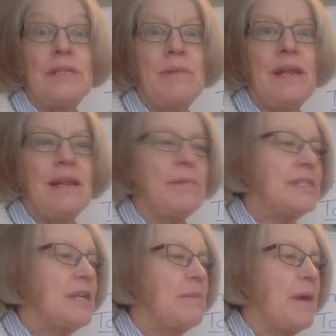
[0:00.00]
Let me
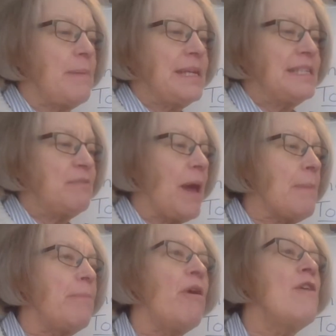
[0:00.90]
turn my piece of
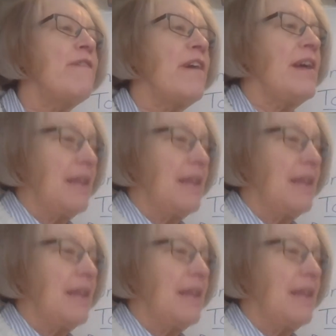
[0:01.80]
paper over.